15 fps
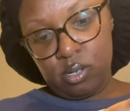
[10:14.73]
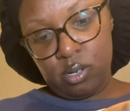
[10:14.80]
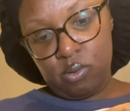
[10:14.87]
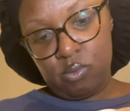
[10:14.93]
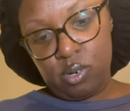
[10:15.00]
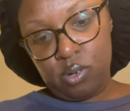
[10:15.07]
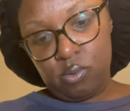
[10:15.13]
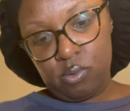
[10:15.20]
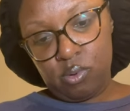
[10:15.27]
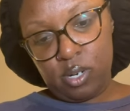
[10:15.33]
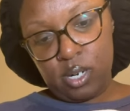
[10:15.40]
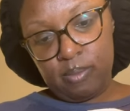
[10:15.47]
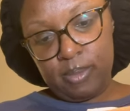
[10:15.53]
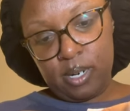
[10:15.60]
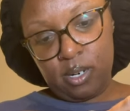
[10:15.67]
Oh no,
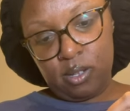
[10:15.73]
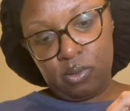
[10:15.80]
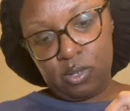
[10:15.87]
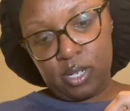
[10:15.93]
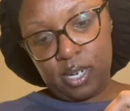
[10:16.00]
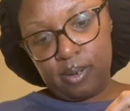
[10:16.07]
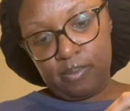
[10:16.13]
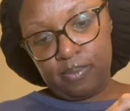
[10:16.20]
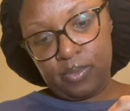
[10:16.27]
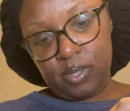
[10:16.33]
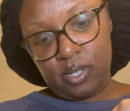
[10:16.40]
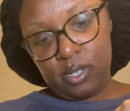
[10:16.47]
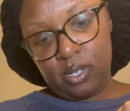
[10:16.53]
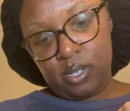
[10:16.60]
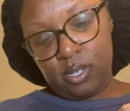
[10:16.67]
I didn't mean to close that.
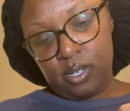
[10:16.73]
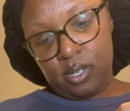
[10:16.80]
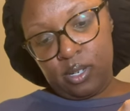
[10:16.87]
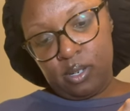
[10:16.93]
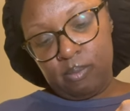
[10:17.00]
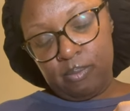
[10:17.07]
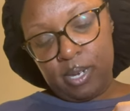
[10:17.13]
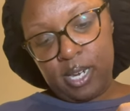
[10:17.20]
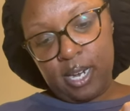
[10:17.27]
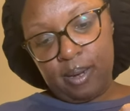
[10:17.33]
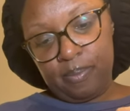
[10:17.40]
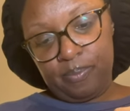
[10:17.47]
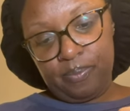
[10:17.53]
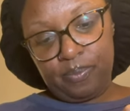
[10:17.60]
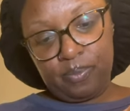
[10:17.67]
But
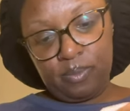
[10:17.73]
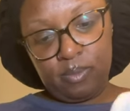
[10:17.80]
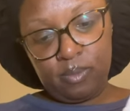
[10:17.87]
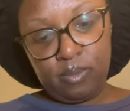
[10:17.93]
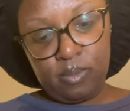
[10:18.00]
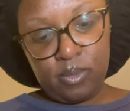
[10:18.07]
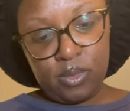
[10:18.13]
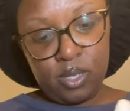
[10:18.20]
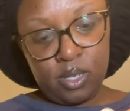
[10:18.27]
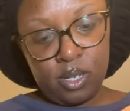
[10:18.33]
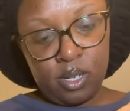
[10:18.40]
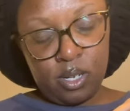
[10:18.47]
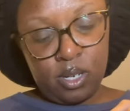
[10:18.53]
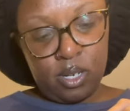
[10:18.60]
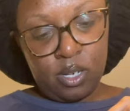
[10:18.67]
yeah.
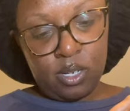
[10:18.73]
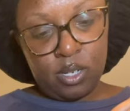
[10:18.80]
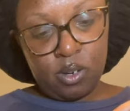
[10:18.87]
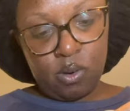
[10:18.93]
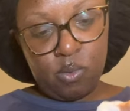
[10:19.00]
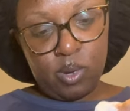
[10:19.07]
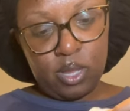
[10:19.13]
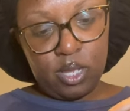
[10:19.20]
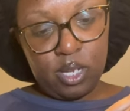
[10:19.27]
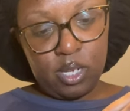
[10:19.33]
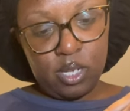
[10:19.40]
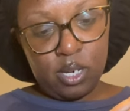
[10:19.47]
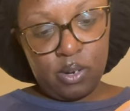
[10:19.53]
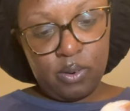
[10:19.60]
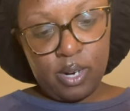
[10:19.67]
So with
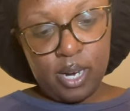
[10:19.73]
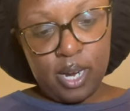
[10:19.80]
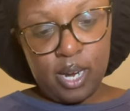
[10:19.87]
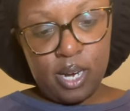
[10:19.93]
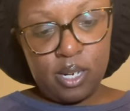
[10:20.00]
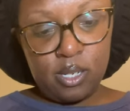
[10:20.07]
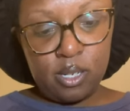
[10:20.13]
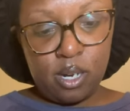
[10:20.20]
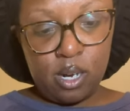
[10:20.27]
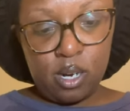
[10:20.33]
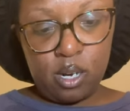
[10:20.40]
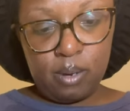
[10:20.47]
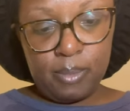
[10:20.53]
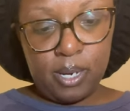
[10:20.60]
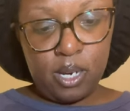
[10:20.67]
these hearing aids,
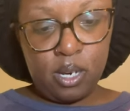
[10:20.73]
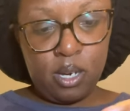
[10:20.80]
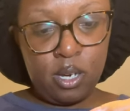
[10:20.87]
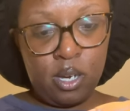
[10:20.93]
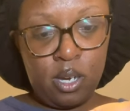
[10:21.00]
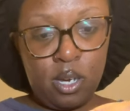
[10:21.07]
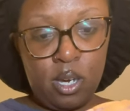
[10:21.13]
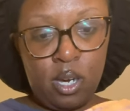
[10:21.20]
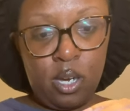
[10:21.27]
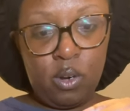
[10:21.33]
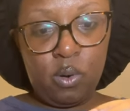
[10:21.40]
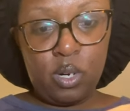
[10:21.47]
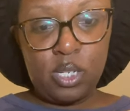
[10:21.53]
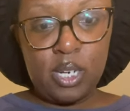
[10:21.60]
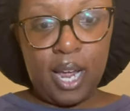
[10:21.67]
in
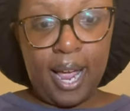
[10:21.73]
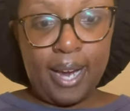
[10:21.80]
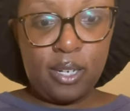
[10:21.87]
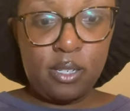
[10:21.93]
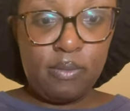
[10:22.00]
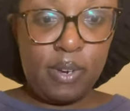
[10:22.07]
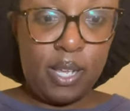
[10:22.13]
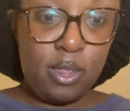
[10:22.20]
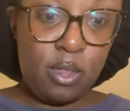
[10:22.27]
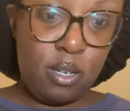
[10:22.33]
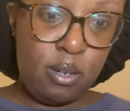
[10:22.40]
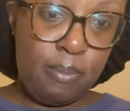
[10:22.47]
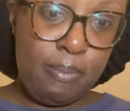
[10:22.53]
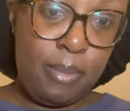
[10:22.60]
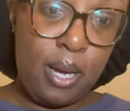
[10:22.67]
order to activate
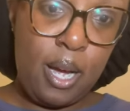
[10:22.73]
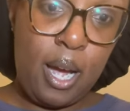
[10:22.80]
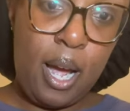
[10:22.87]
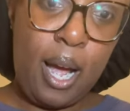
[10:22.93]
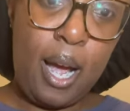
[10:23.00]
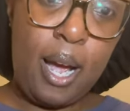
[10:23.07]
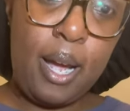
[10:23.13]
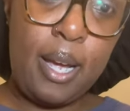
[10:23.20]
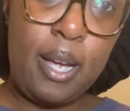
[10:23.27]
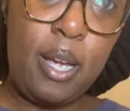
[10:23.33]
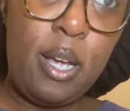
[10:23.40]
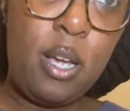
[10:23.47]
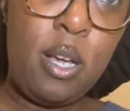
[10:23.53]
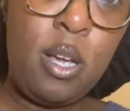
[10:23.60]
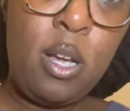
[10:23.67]
them, I
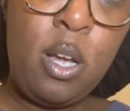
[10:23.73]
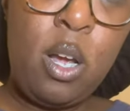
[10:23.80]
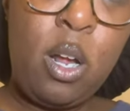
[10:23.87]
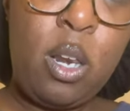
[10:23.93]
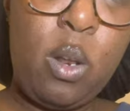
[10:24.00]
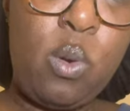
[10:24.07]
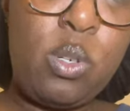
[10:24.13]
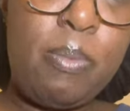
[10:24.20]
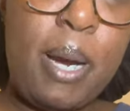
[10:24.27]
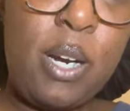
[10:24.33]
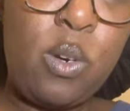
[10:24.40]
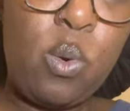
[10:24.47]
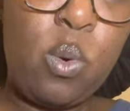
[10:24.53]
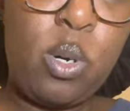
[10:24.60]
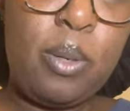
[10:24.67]
close my
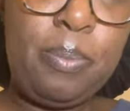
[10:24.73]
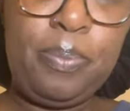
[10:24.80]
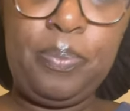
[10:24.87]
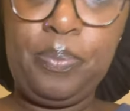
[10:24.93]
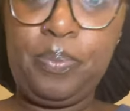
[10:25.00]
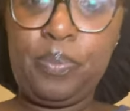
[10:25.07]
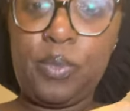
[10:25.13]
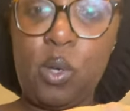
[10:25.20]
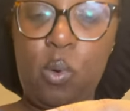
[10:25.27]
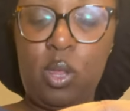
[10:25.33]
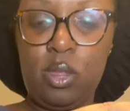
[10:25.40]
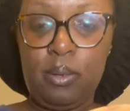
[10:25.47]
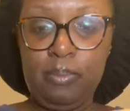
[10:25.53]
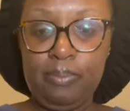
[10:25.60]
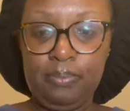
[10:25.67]
door
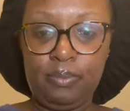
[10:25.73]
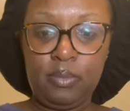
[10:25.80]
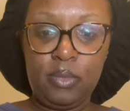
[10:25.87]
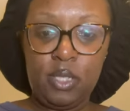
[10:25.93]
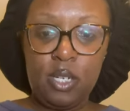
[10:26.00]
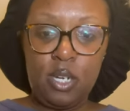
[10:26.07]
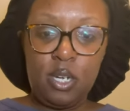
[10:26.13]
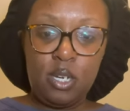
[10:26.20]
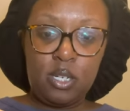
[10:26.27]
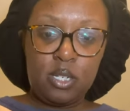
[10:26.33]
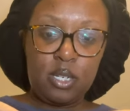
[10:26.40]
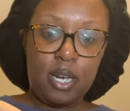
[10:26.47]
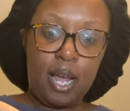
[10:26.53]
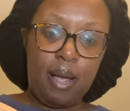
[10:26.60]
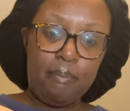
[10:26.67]
on them,
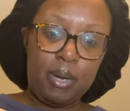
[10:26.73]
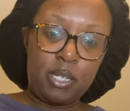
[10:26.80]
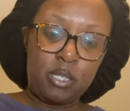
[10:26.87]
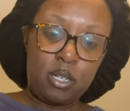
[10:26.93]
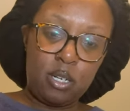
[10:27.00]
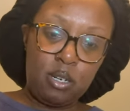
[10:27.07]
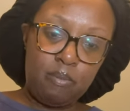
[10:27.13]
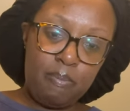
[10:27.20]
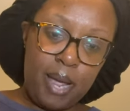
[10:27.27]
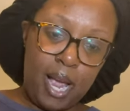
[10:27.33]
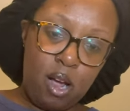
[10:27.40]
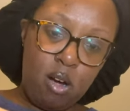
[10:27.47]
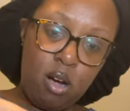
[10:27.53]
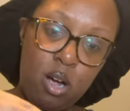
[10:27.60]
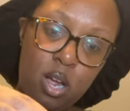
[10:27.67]
slide my sleeve back
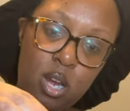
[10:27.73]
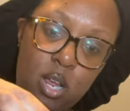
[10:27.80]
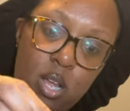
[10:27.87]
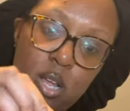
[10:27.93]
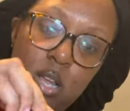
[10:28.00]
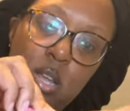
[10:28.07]
on,